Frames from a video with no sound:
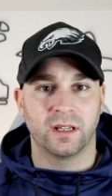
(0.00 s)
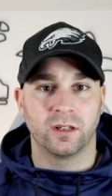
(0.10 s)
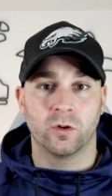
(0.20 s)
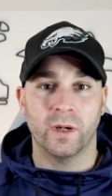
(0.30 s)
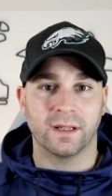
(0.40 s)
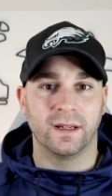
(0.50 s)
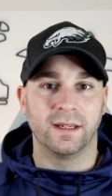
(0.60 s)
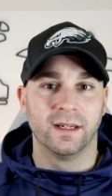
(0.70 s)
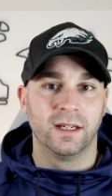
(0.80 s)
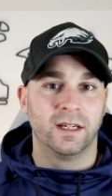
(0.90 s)
And
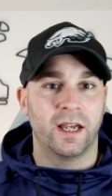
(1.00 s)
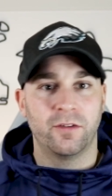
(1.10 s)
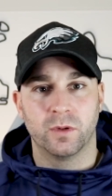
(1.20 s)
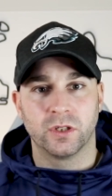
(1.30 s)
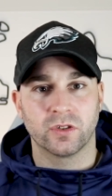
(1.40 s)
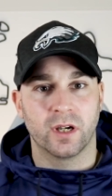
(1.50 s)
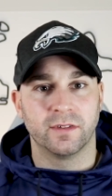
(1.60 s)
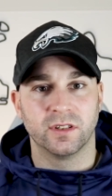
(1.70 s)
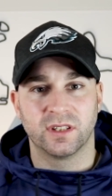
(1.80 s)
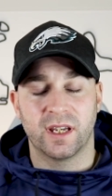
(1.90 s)
quickly, F1
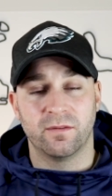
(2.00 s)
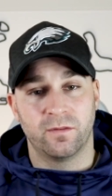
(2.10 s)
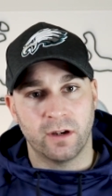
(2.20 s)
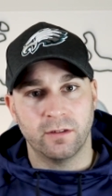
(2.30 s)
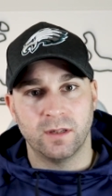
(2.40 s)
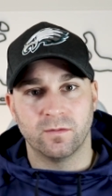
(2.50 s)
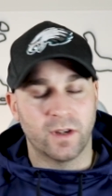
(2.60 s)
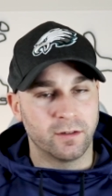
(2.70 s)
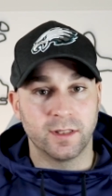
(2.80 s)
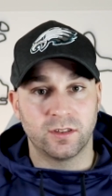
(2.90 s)
drivers get very,
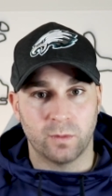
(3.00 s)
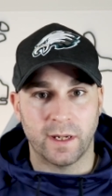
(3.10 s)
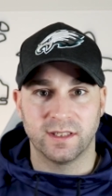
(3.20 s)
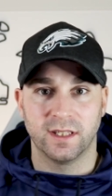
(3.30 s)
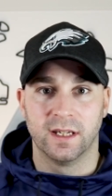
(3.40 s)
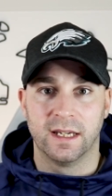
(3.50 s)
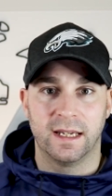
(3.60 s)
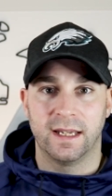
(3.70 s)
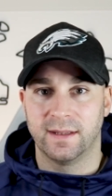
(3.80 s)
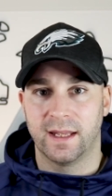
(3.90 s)
very sweaty
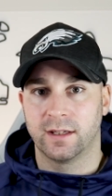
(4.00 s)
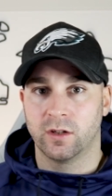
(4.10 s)
in their